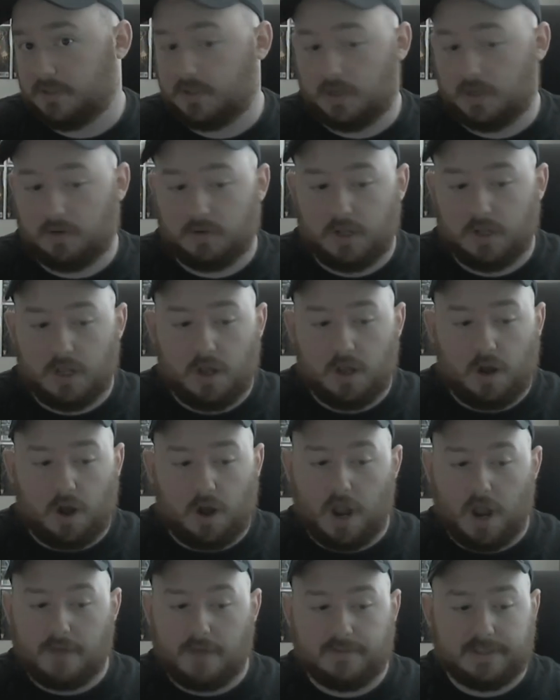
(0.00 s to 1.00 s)
So
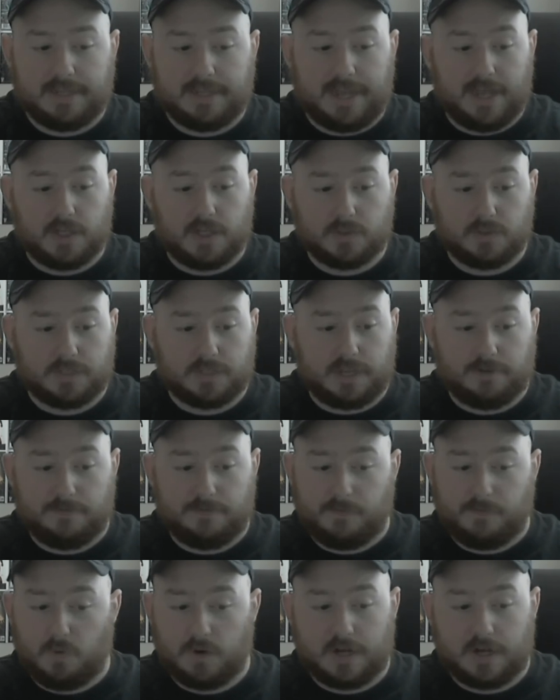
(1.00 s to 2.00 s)
everything else was like
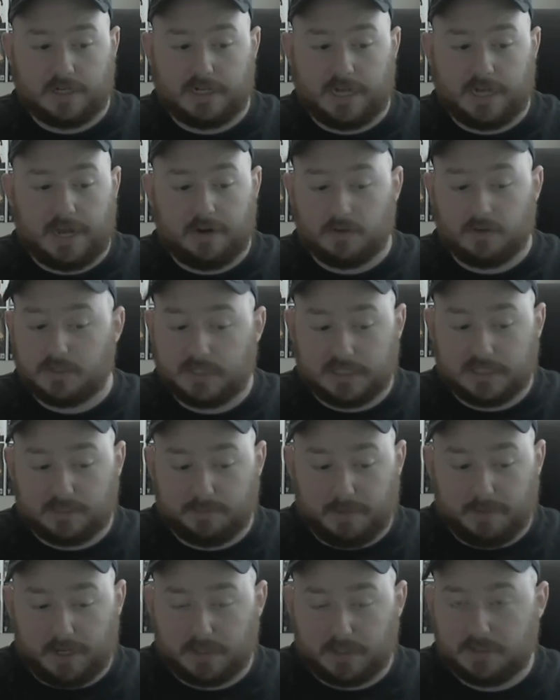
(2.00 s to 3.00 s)
$4.99
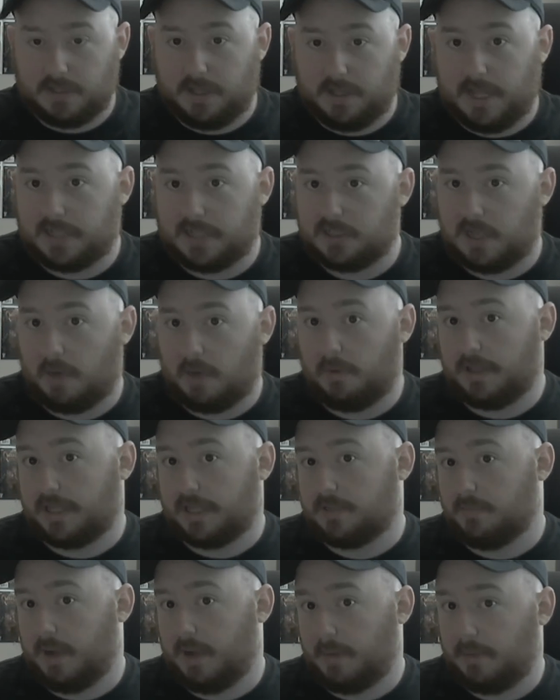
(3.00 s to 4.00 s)
or $6. And that's how I like
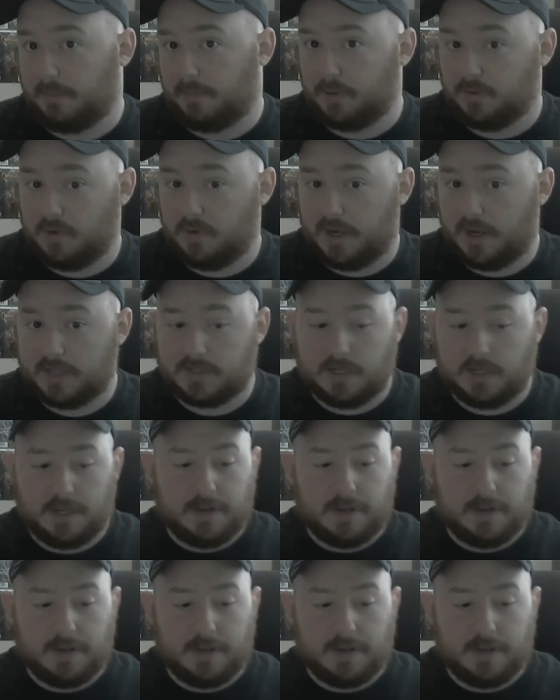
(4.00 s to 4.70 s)
to buy my Blu-rays,